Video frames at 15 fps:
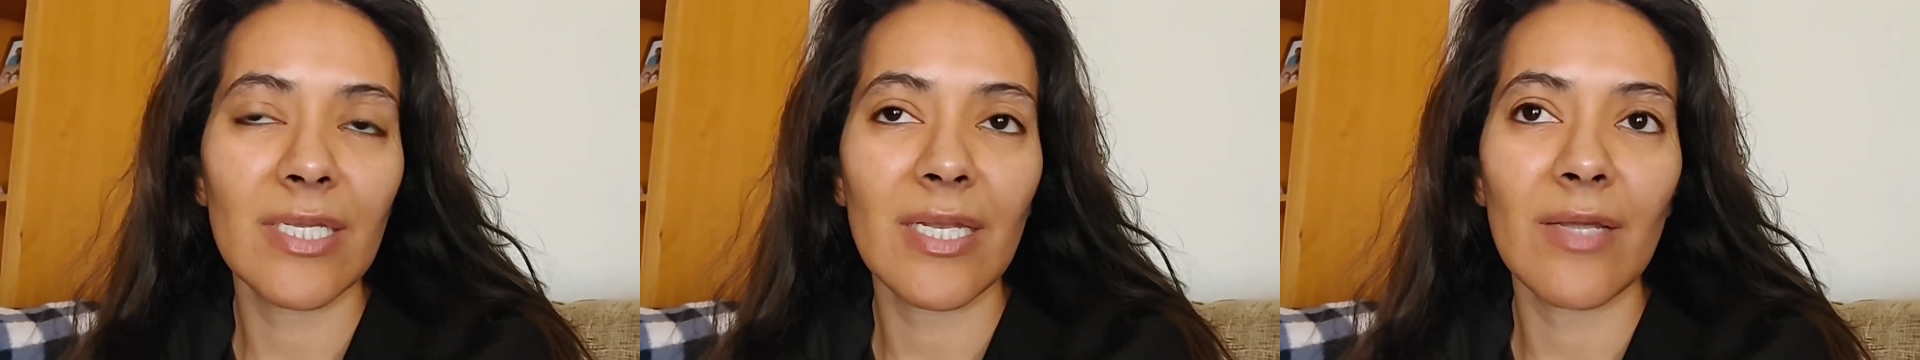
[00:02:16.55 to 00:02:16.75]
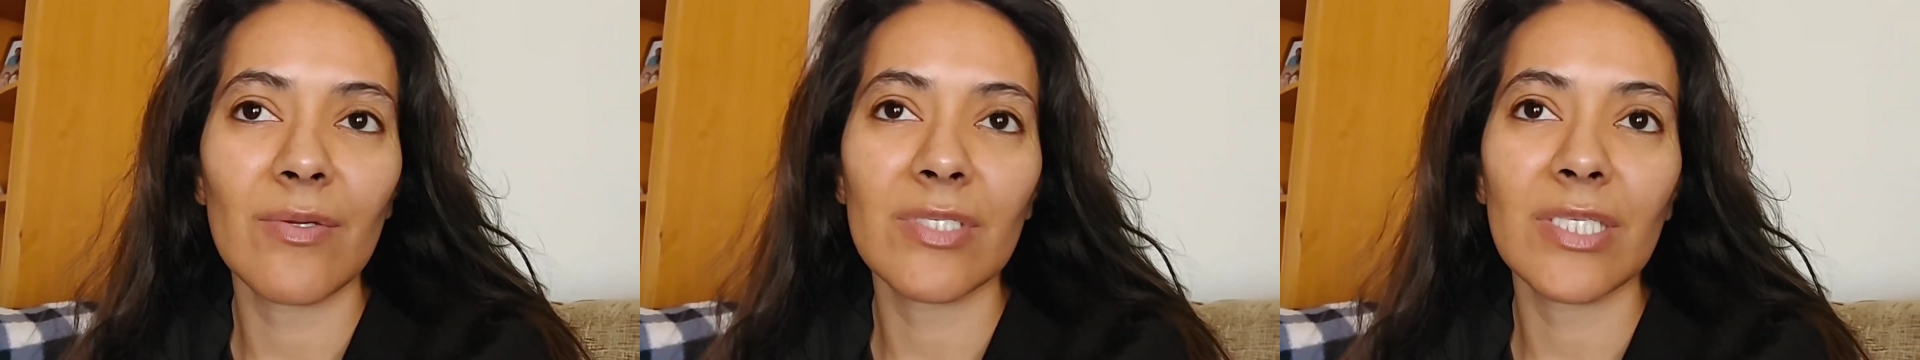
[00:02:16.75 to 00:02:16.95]

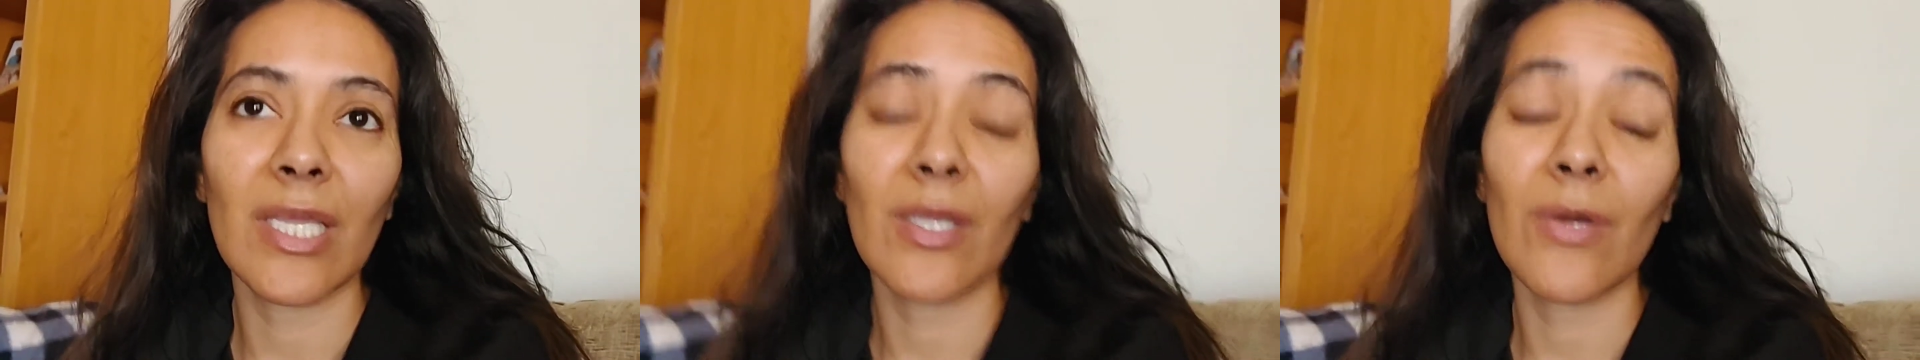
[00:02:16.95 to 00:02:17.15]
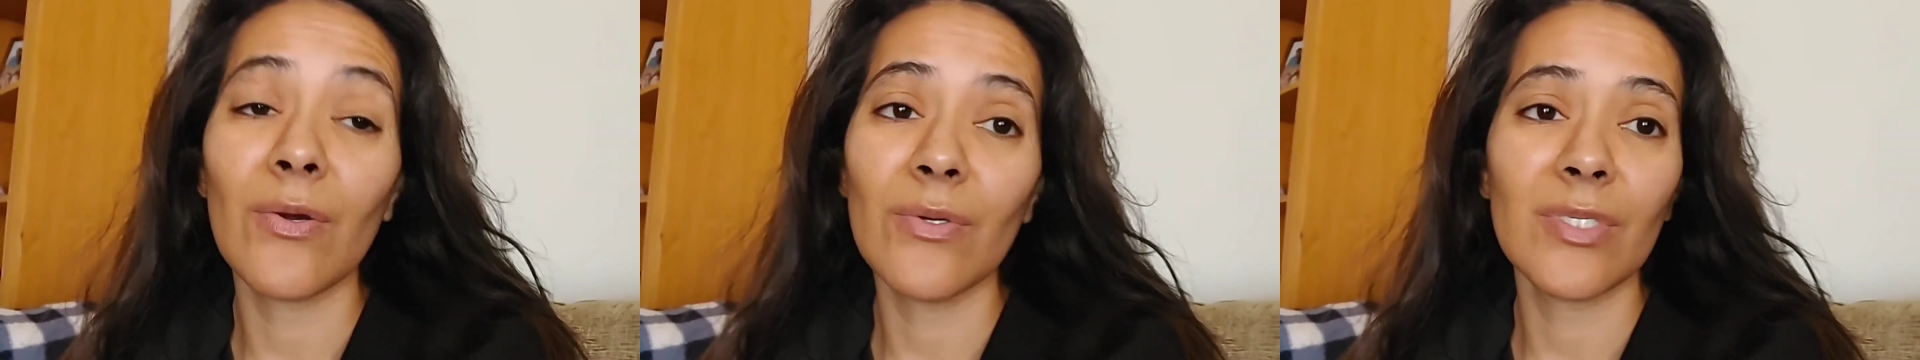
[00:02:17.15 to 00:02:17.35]
it and I was
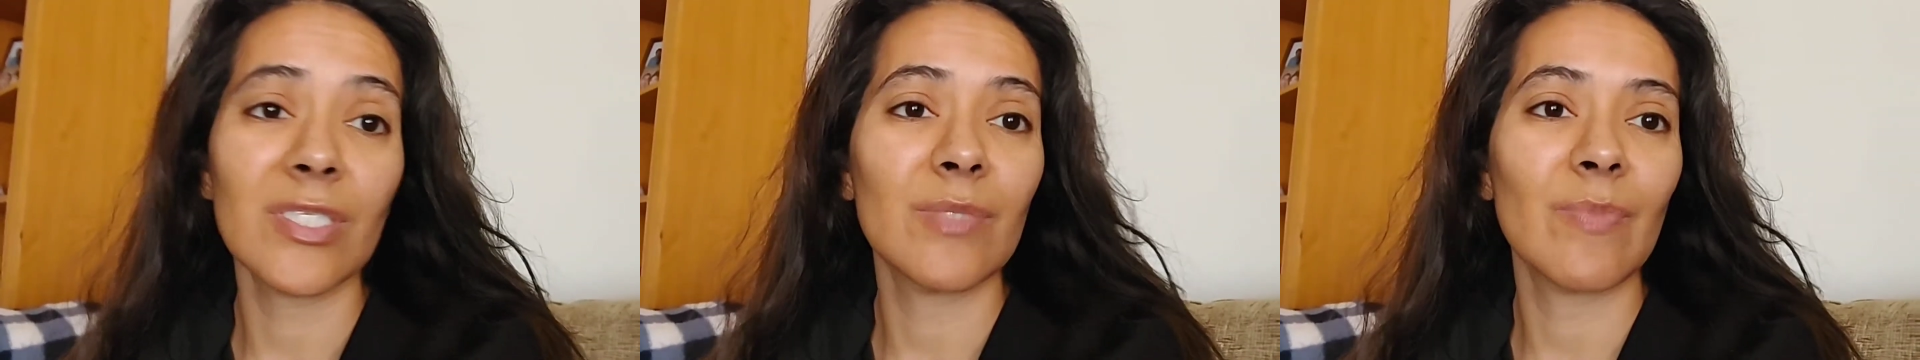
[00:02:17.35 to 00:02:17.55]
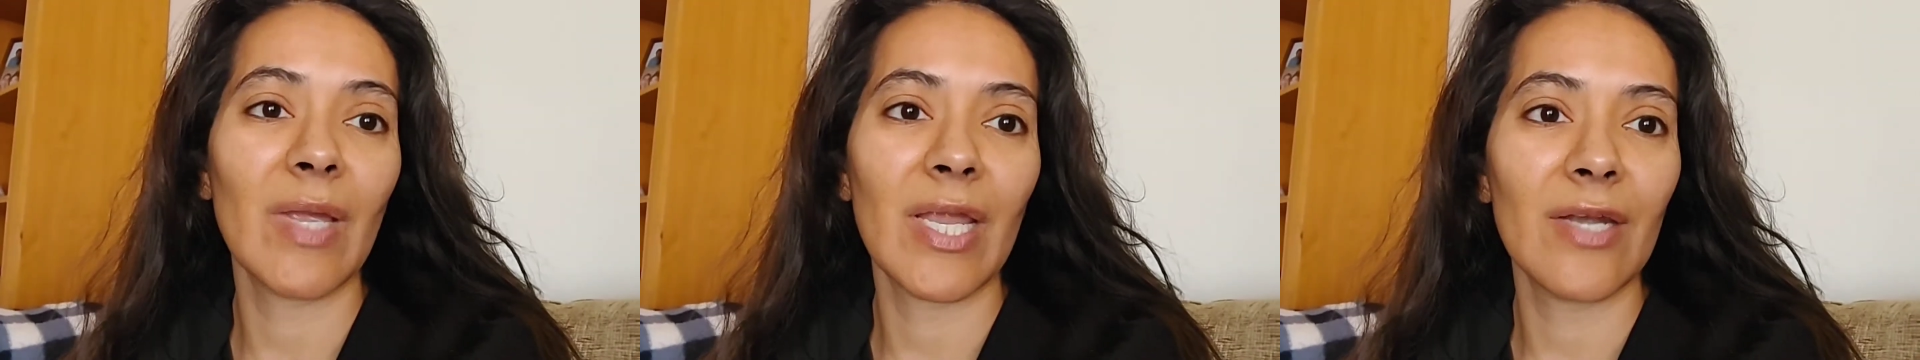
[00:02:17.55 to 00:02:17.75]
like, oh,
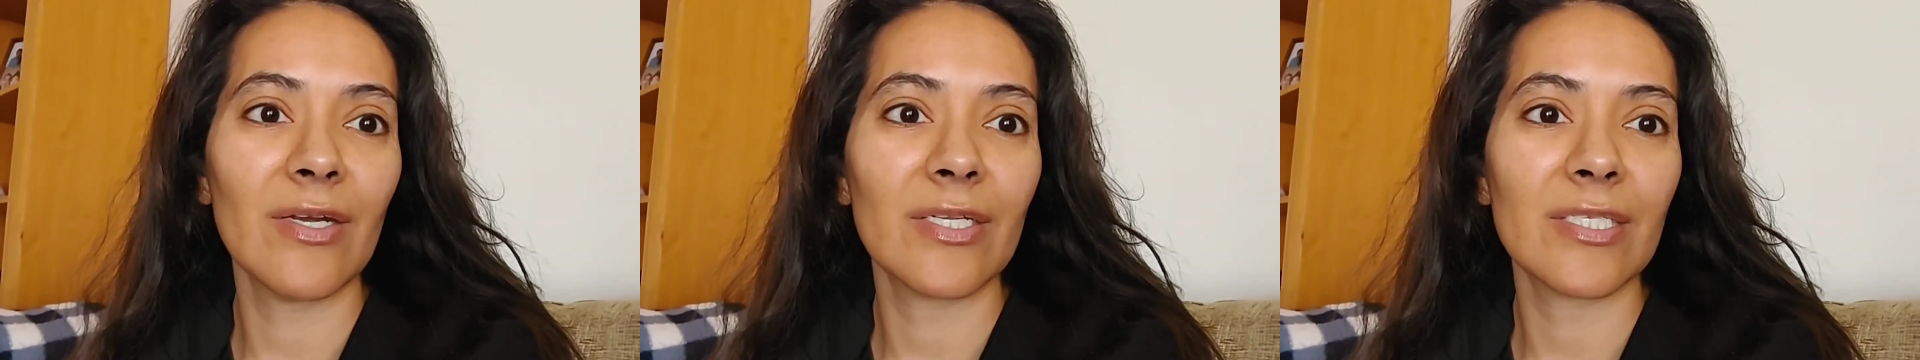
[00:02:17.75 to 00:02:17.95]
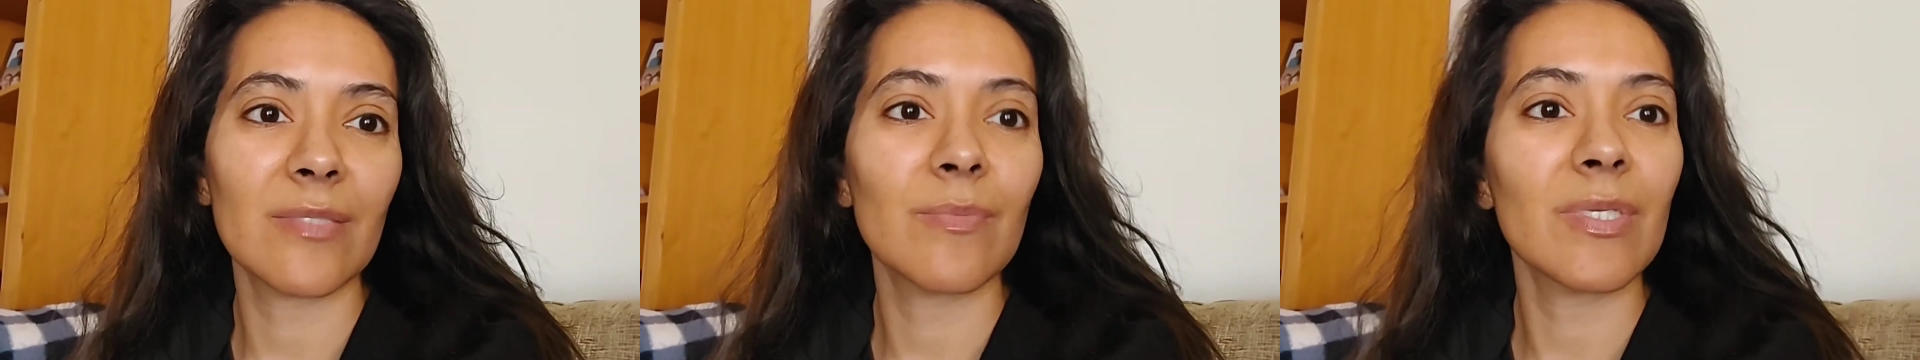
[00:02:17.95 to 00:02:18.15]
it's my
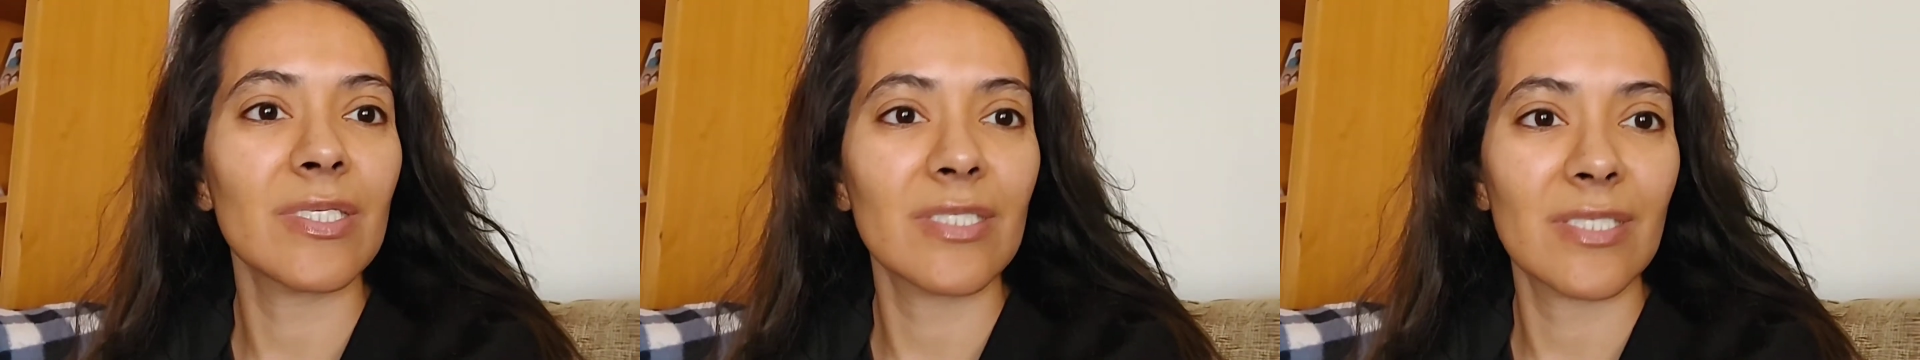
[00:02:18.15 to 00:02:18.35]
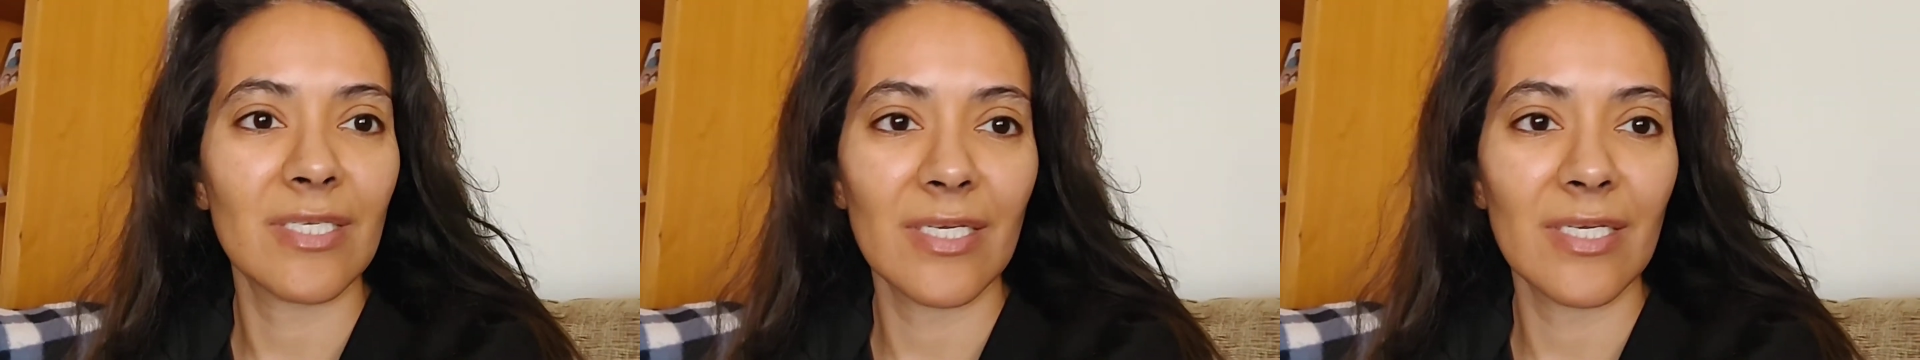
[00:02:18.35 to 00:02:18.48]
hair. It smells